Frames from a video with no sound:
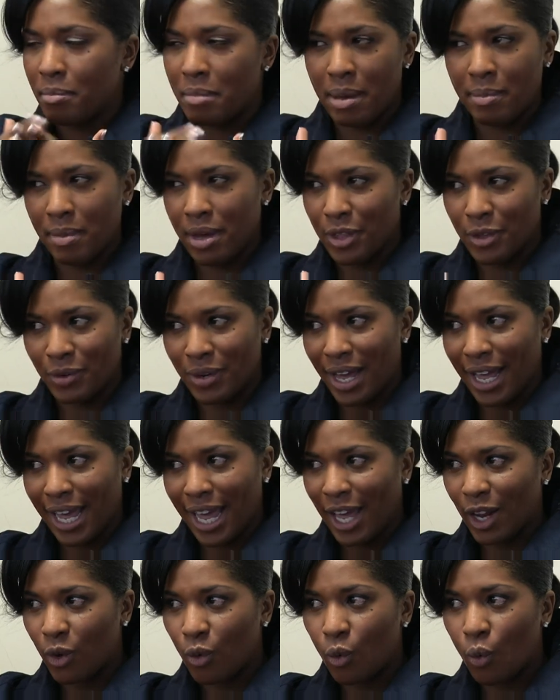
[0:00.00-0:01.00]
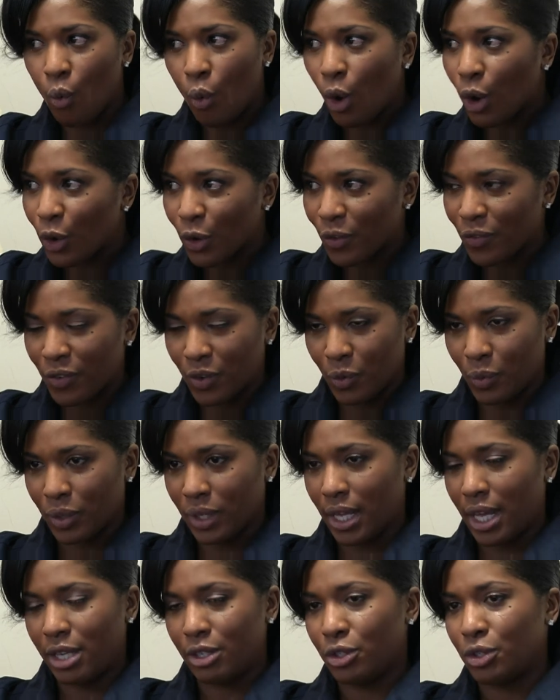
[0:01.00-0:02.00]
my mother and I had a wonderful
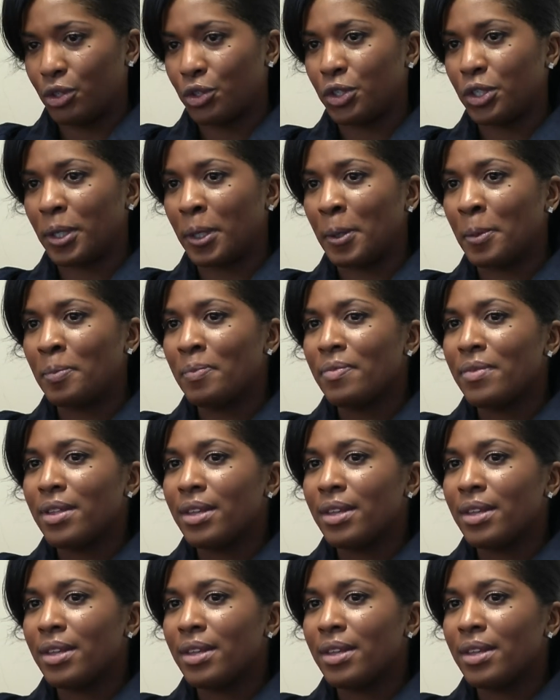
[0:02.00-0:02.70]
relationship.